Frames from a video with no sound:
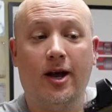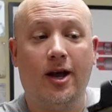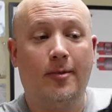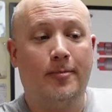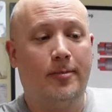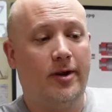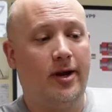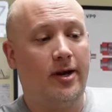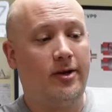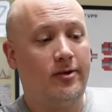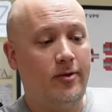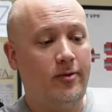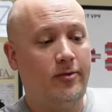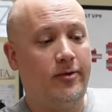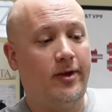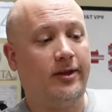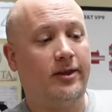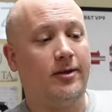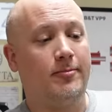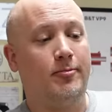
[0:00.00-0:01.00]
up, and I do
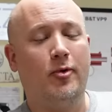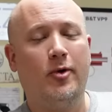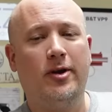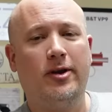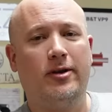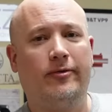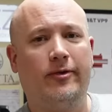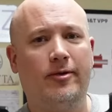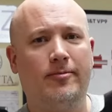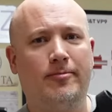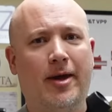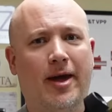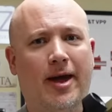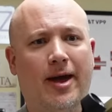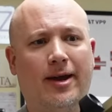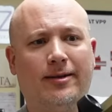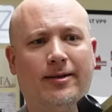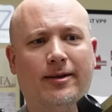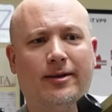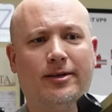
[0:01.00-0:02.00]
think the point of
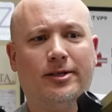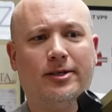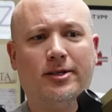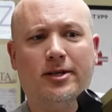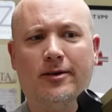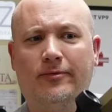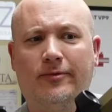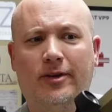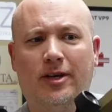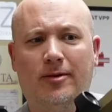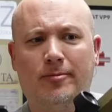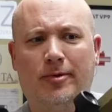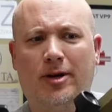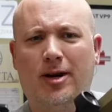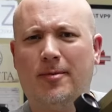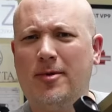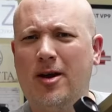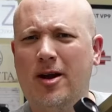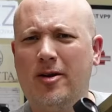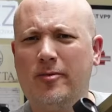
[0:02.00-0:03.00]
impact is shifting, but
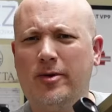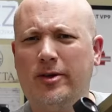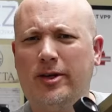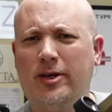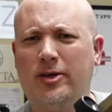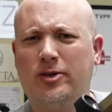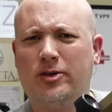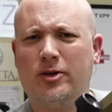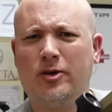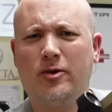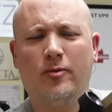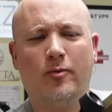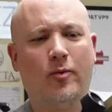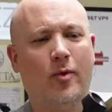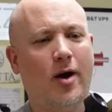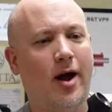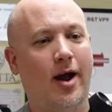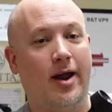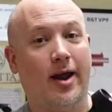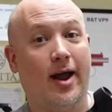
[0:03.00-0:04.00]
I'm not really sure
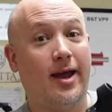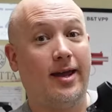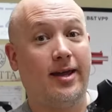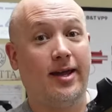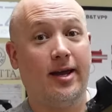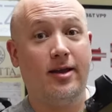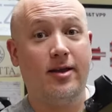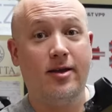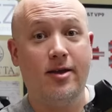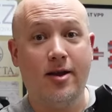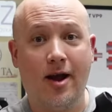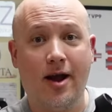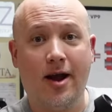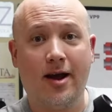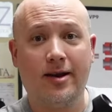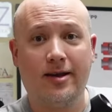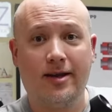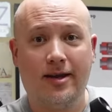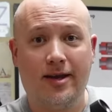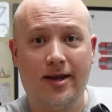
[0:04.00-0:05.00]
why. I cannot